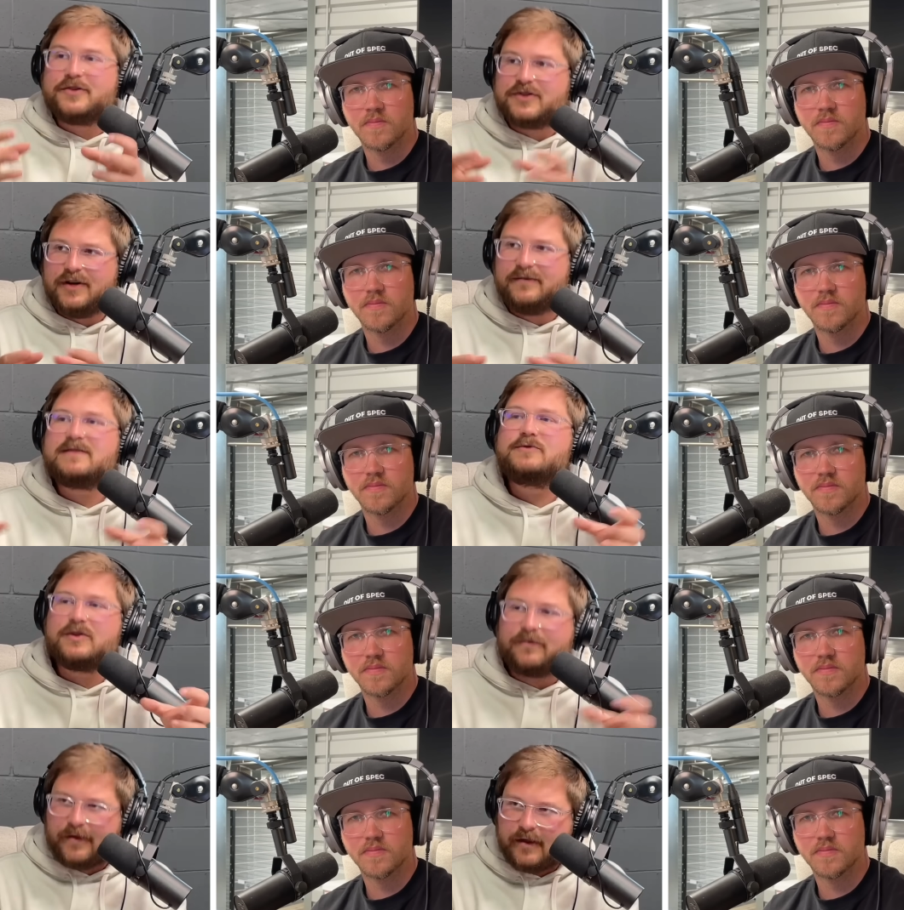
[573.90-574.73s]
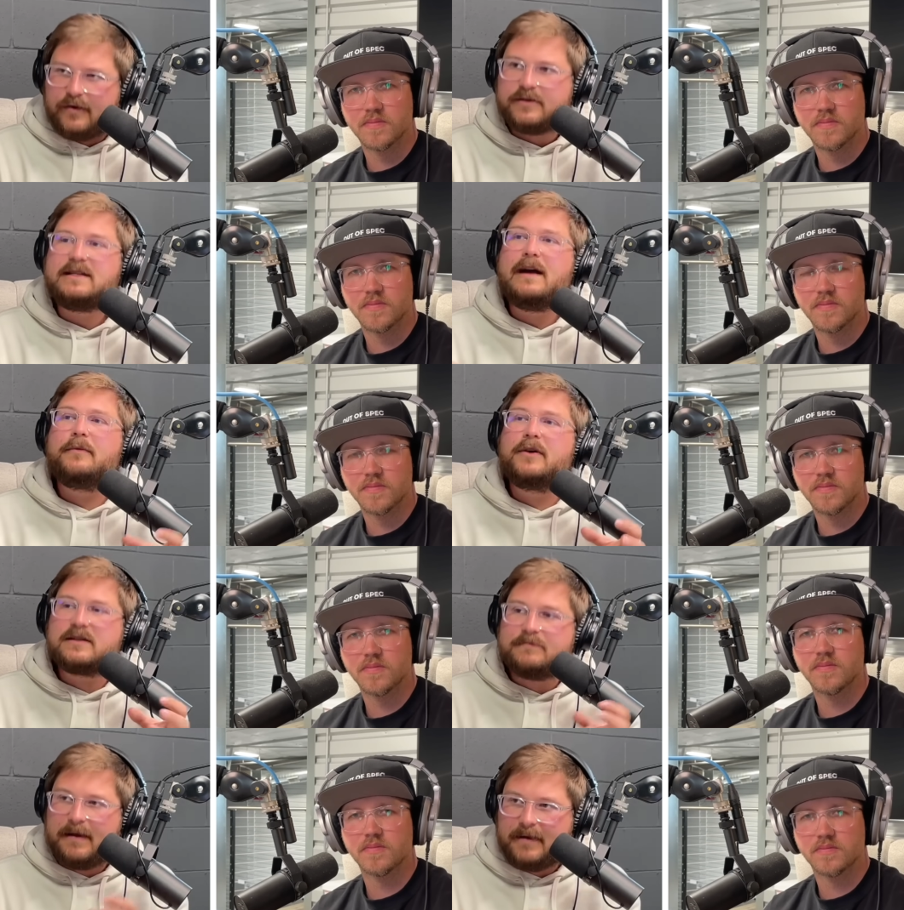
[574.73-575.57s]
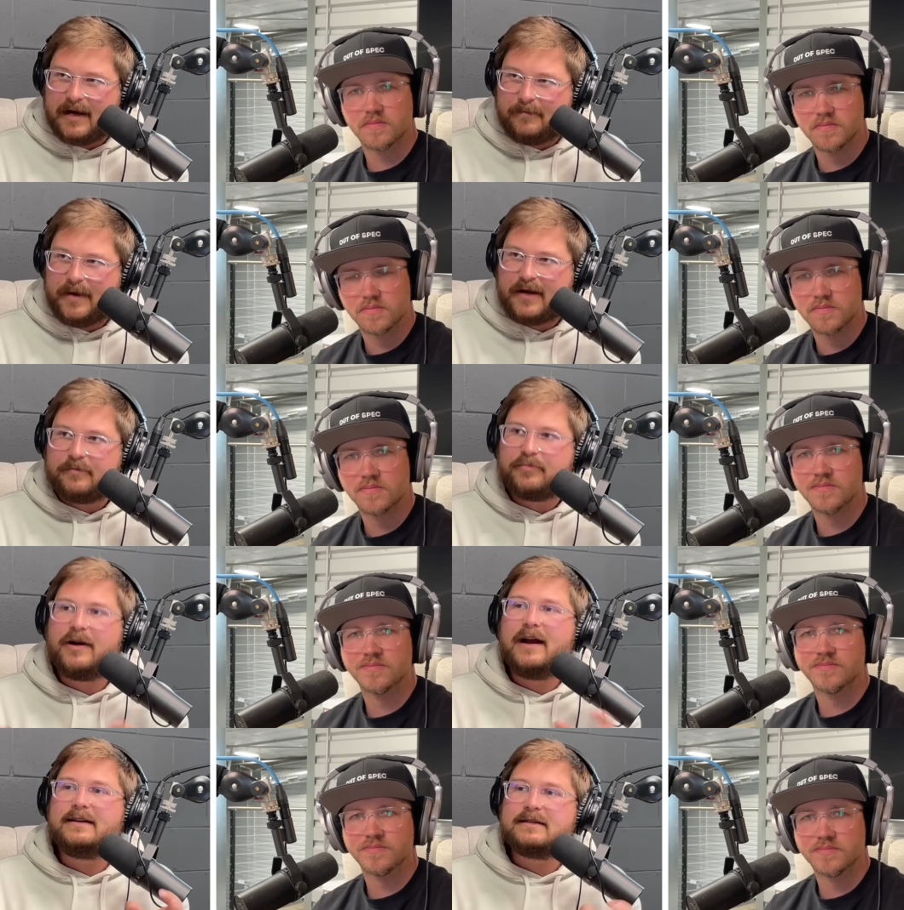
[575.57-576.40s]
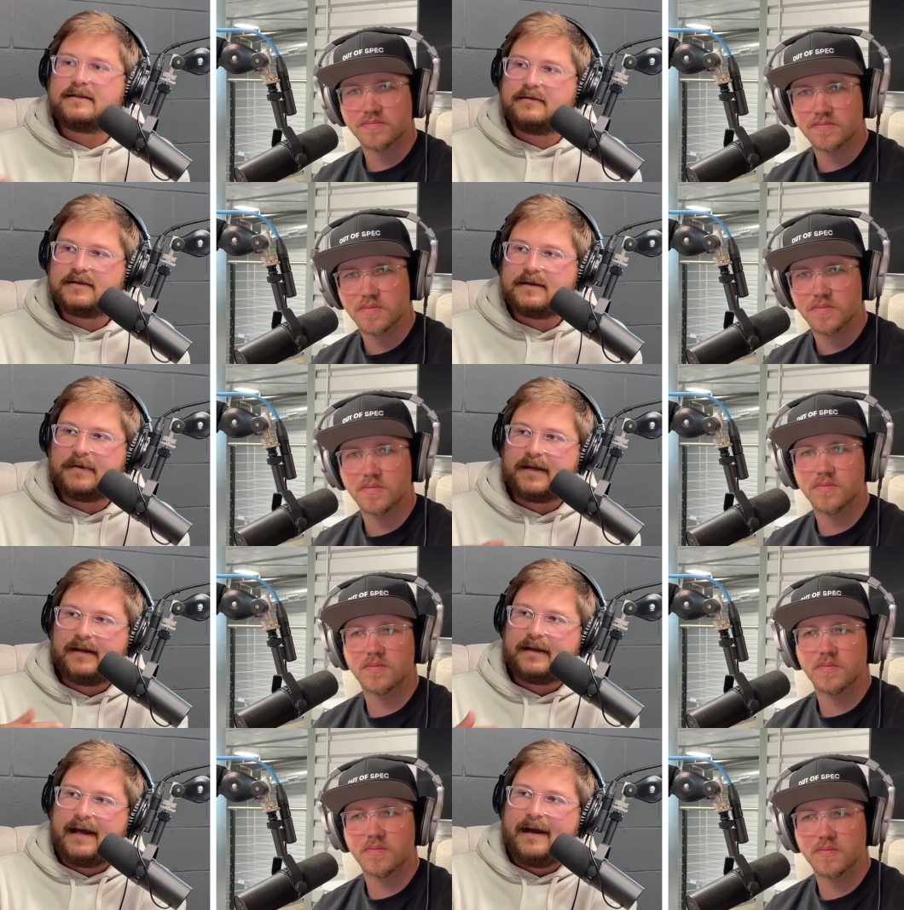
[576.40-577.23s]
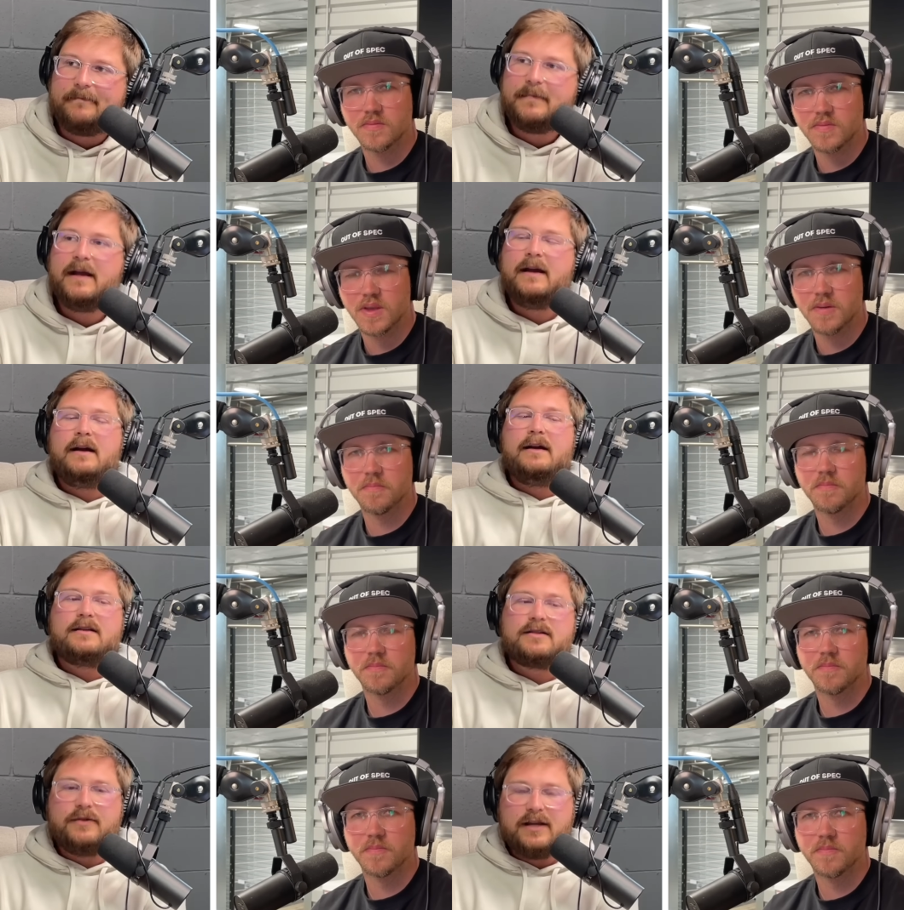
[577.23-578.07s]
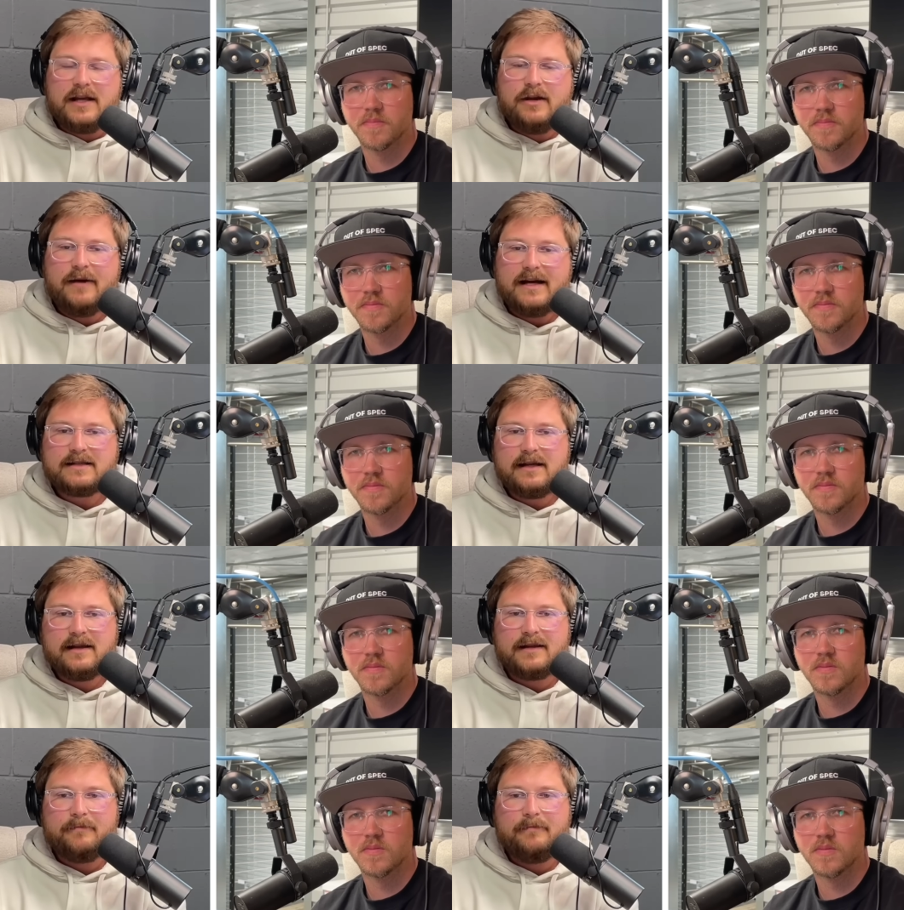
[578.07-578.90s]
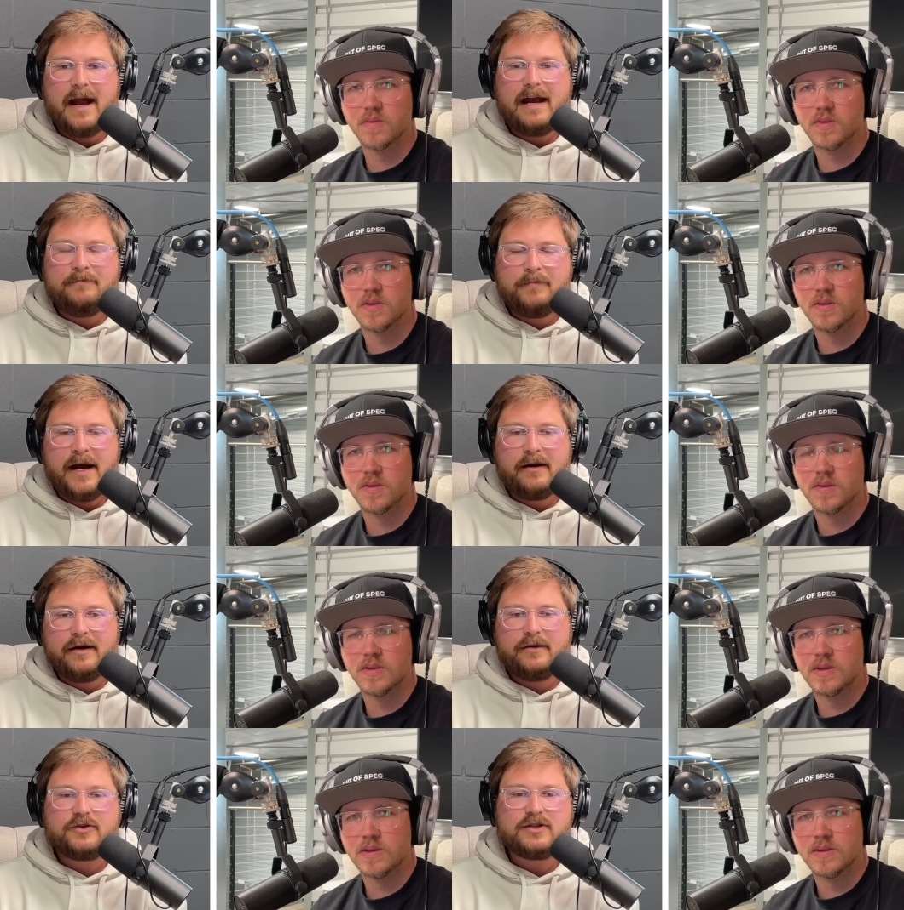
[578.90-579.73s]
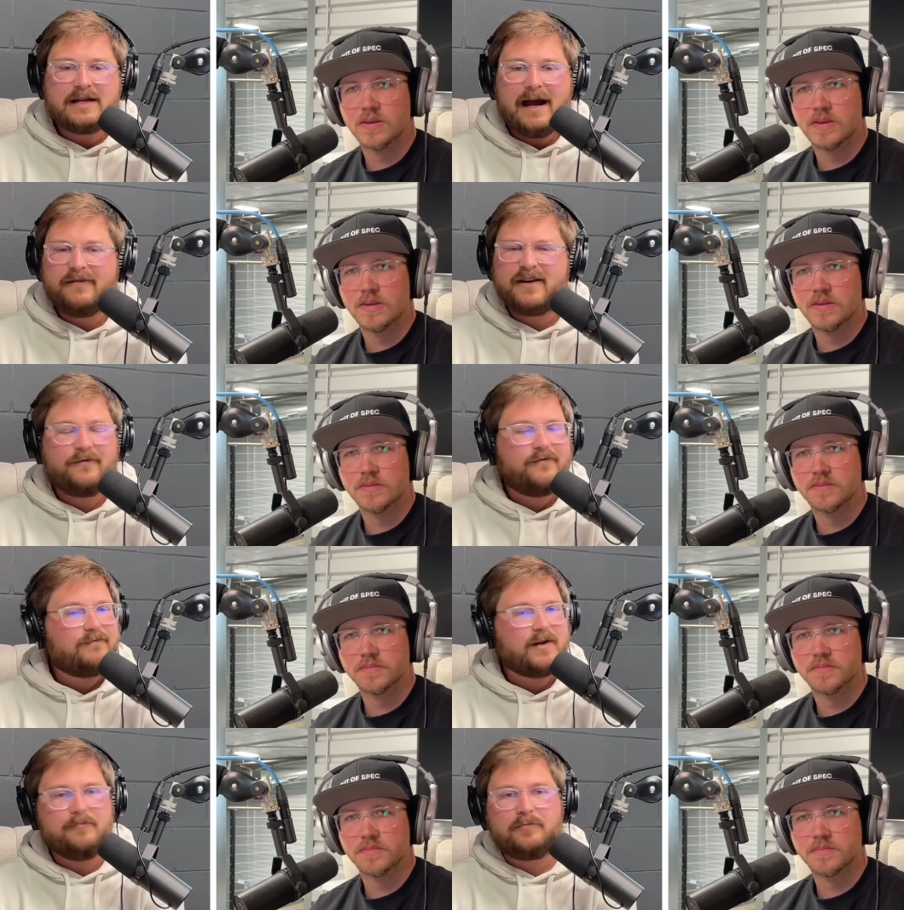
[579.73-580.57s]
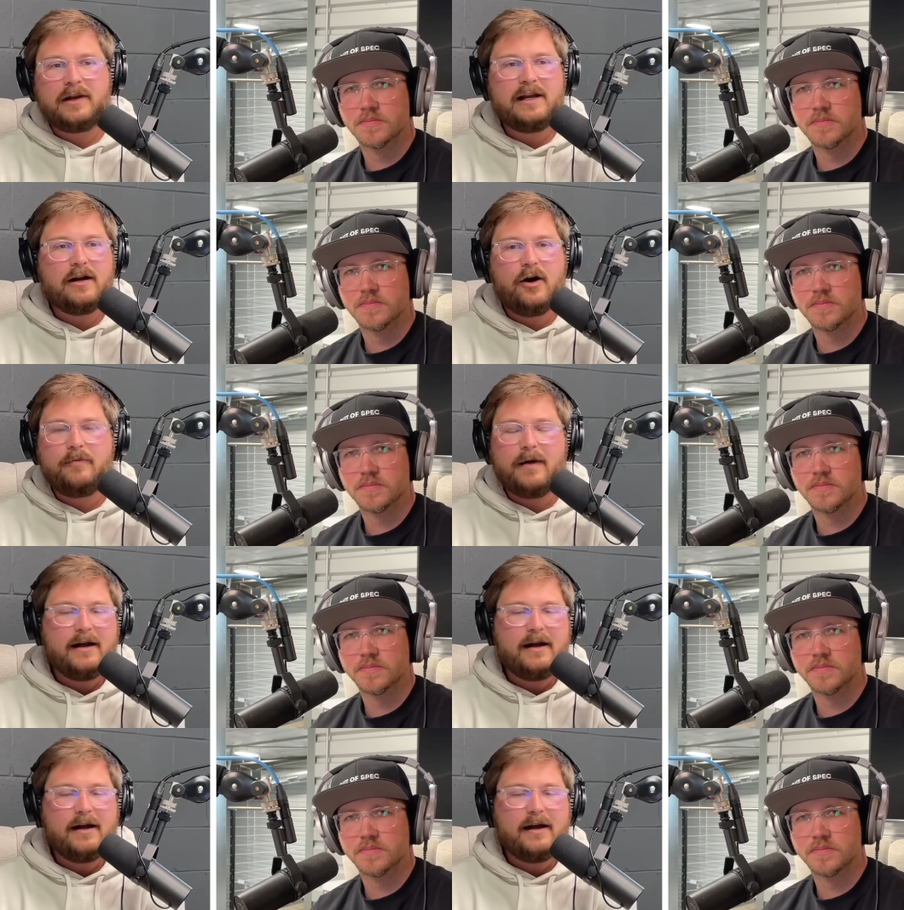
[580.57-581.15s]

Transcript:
Speaker 1: service just for those networks, maybe at a better price and something like that. Yeah. So in the U S, I think the main barrier to just having complete.